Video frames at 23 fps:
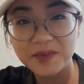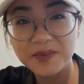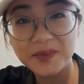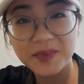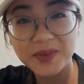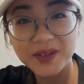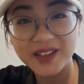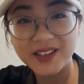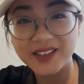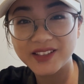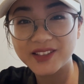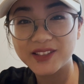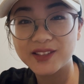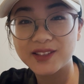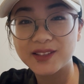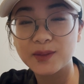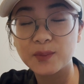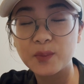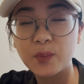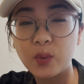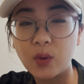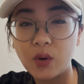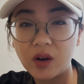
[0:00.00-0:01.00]
Because
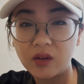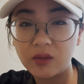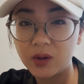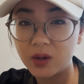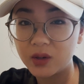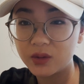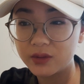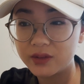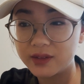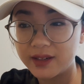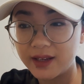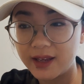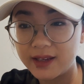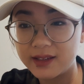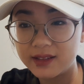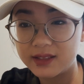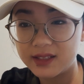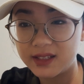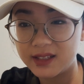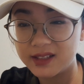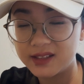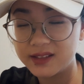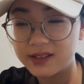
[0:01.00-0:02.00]
Poirot and
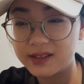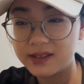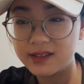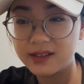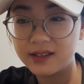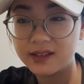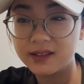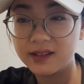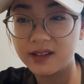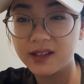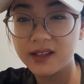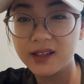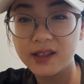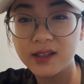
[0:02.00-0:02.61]
Hastings did